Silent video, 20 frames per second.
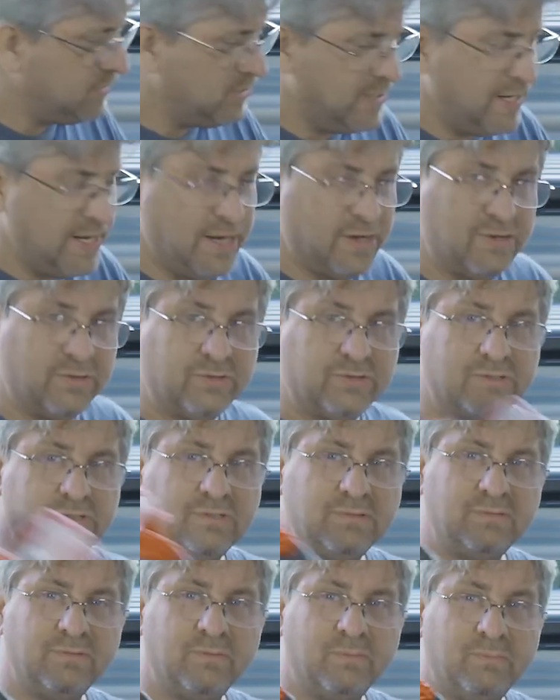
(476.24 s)

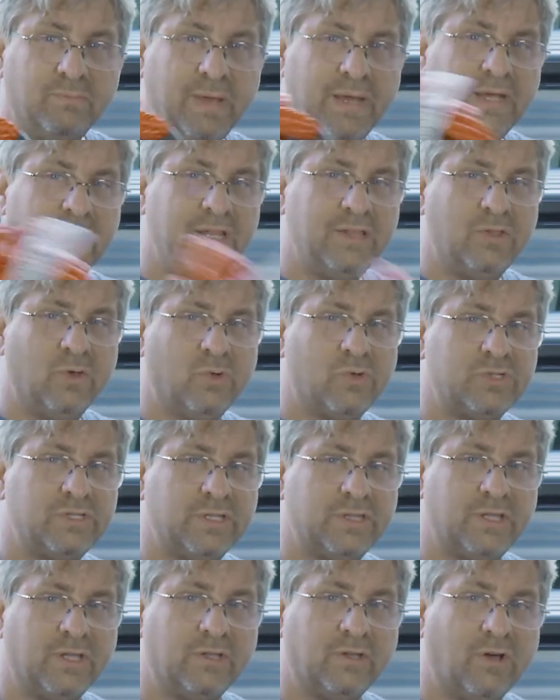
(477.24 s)
shackles. We need those
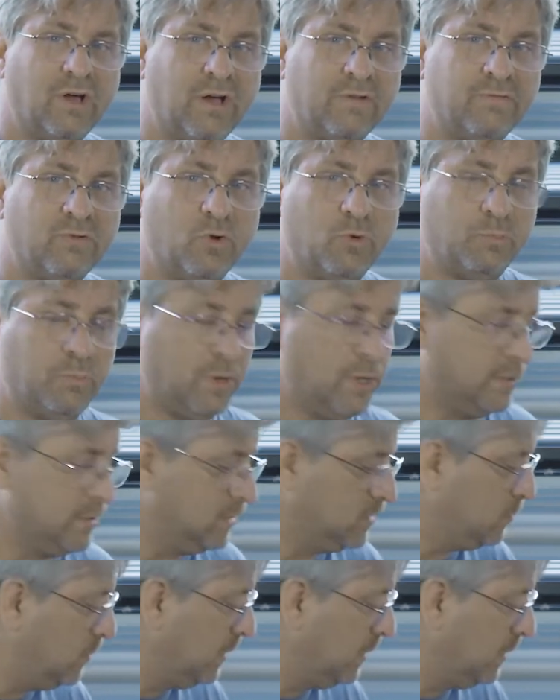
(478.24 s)
at the off-road park this